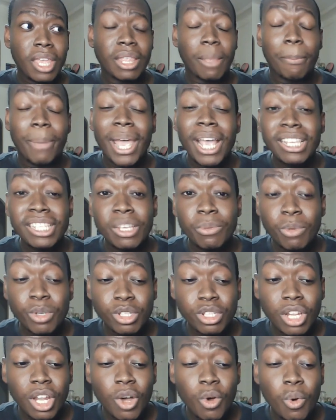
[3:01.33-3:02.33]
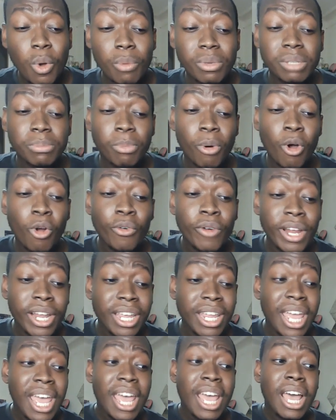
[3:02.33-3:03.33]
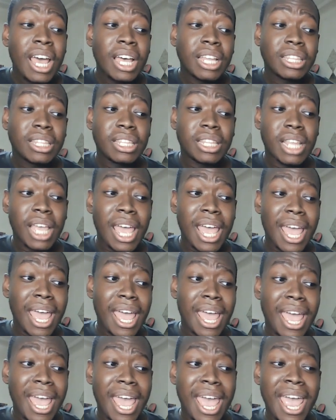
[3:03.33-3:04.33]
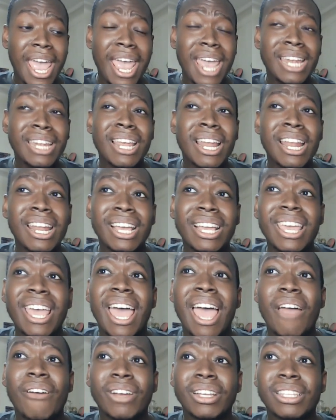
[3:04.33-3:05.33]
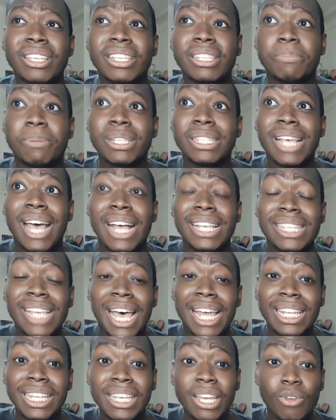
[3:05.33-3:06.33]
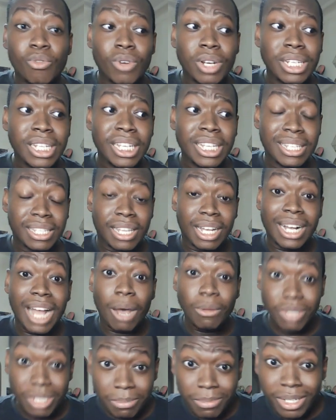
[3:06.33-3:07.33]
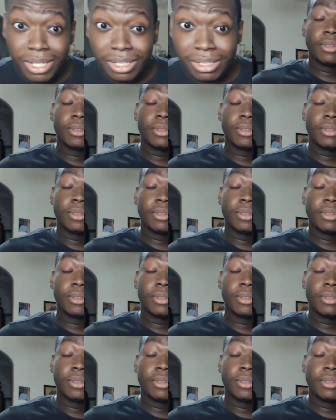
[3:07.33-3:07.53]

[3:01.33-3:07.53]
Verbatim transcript: The pacing was slow, it was boring, and none of the characters besides Aaliyah really stuck out to me.